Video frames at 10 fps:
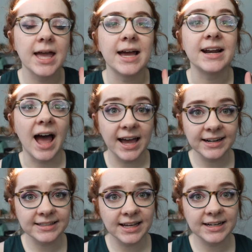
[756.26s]
And I
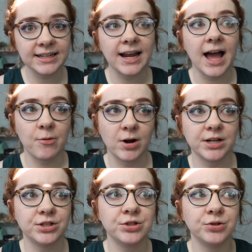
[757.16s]
decided I
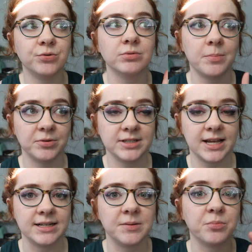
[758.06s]
wanted to
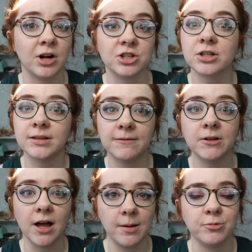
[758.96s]
represent Project
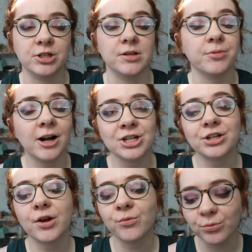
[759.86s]
Level Up, which is a project
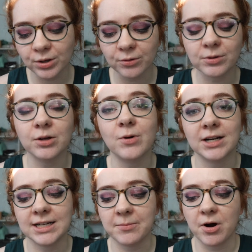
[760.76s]
I really, really
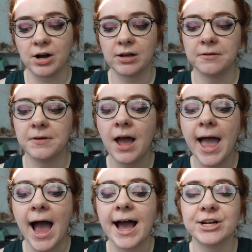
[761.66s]
want to take part of.
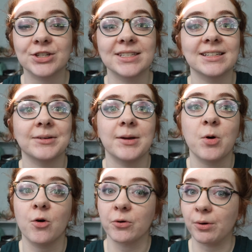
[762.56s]
I just am
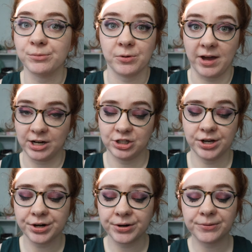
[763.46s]
overwhelmed with
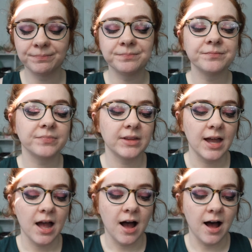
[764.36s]
eyeshadow.
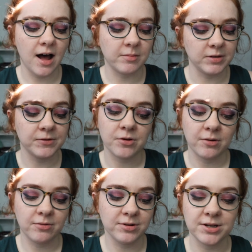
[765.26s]
Even
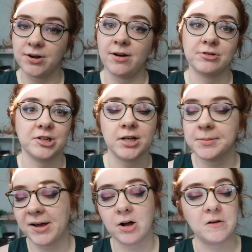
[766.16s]
though, you know, I was just talking
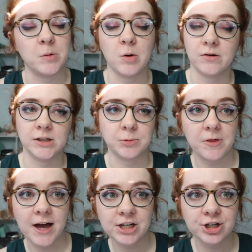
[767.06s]
about how I'm overwhelmed with
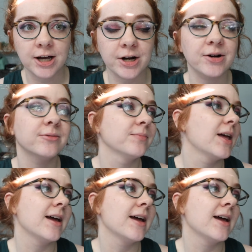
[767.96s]
eyeshadow,